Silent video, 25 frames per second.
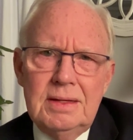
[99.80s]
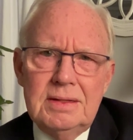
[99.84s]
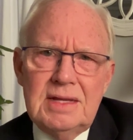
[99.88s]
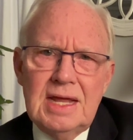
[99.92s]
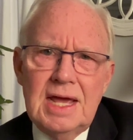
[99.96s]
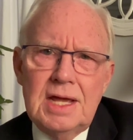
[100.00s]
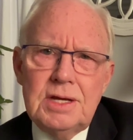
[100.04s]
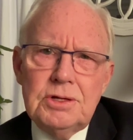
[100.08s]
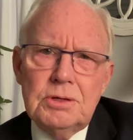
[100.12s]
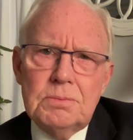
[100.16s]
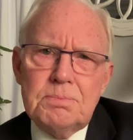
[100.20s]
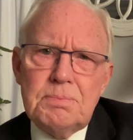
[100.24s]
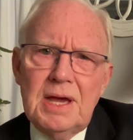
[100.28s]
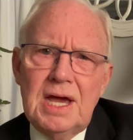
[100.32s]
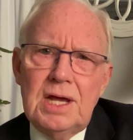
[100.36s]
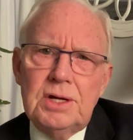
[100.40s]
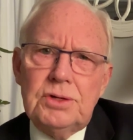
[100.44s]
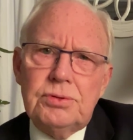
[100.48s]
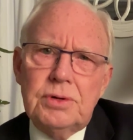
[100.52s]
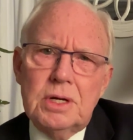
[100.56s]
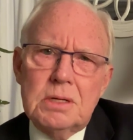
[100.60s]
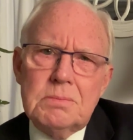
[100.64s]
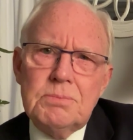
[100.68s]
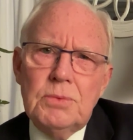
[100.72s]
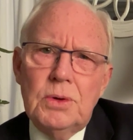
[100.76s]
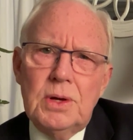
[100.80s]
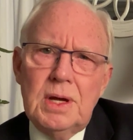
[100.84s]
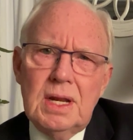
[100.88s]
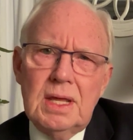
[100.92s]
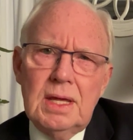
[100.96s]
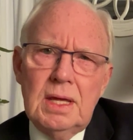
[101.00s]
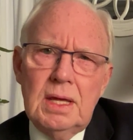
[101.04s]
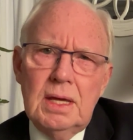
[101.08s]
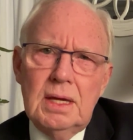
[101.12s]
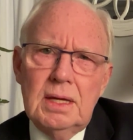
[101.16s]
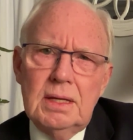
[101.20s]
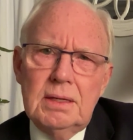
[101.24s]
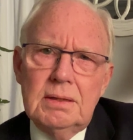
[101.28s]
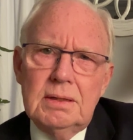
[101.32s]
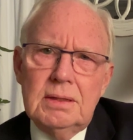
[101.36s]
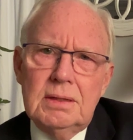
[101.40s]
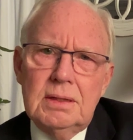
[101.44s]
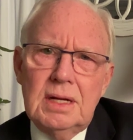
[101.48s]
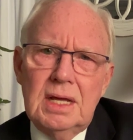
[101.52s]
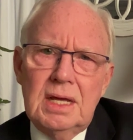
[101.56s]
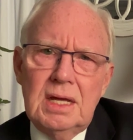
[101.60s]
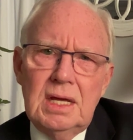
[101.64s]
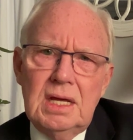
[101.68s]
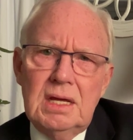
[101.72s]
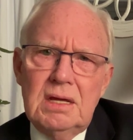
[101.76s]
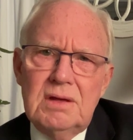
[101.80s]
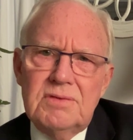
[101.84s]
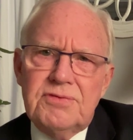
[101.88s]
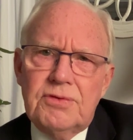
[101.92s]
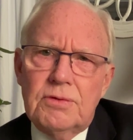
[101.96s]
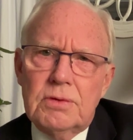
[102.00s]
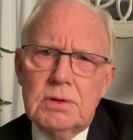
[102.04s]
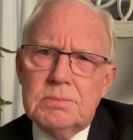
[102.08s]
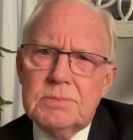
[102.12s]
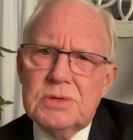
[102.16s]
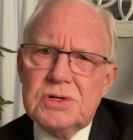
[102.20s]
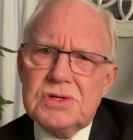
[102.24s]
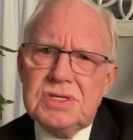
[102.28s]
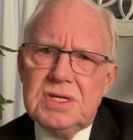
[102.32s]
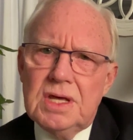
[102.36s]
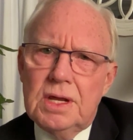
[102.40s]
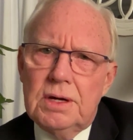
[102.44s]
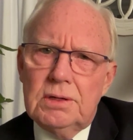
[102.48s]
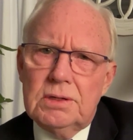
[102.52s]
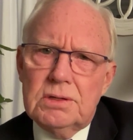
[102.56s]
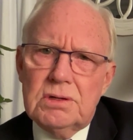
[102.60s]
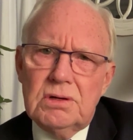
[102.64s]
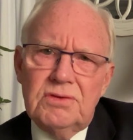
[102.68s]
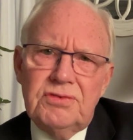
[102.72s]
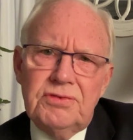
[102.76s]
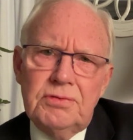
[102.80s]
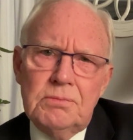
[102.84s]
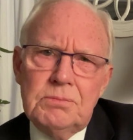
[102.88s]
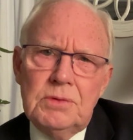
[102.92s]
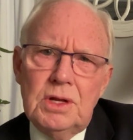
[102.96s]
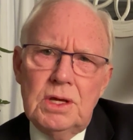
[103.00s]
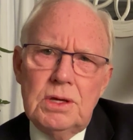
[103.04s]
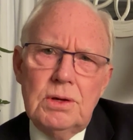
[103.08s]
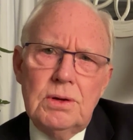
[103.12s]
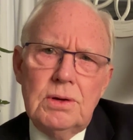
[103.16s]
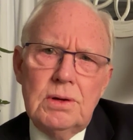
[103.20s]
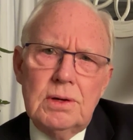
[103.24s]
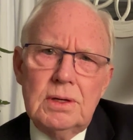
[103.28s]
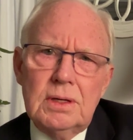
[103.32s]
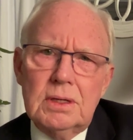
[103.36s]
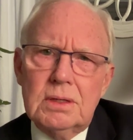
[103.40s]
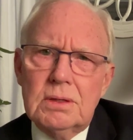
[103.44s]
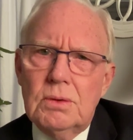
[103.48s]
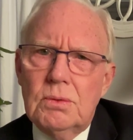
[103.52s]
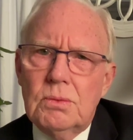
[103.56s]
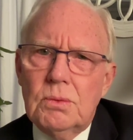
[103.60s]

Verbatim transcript: Daniel Patrick Moynihan, a former senator from New York,